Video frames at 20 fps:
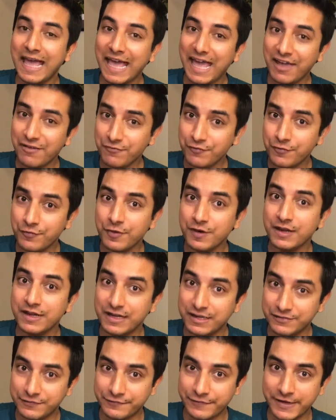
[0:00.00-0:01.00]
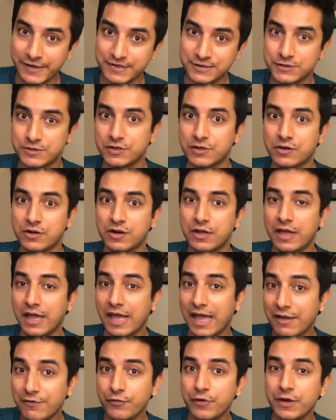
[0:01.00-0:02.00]
every investor,
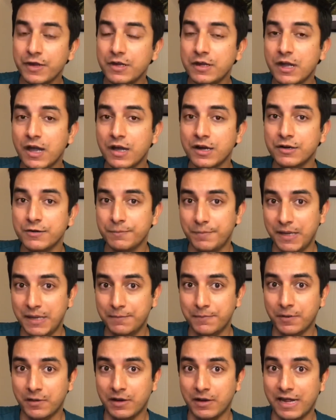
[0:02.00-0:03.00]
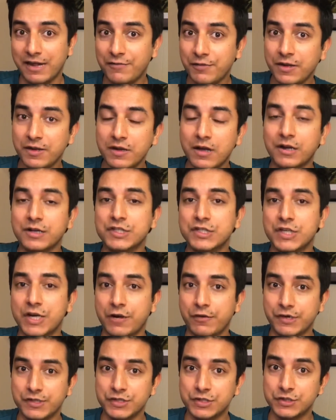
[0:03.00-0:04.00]
every young people, every young
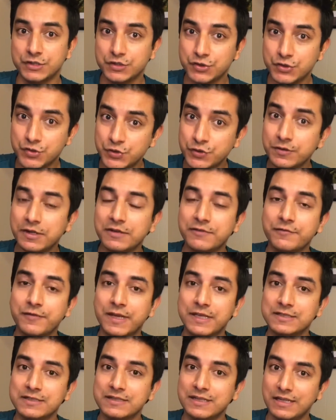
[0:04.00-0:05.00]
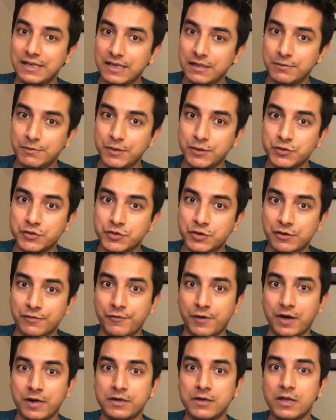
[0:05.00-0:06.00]
generation should invest in mutual
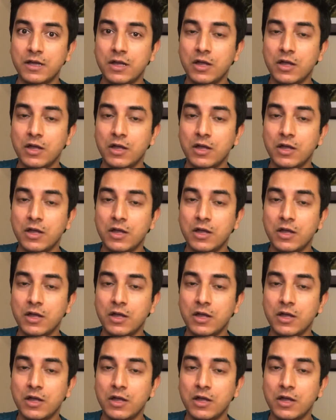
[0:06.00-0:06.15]
fund,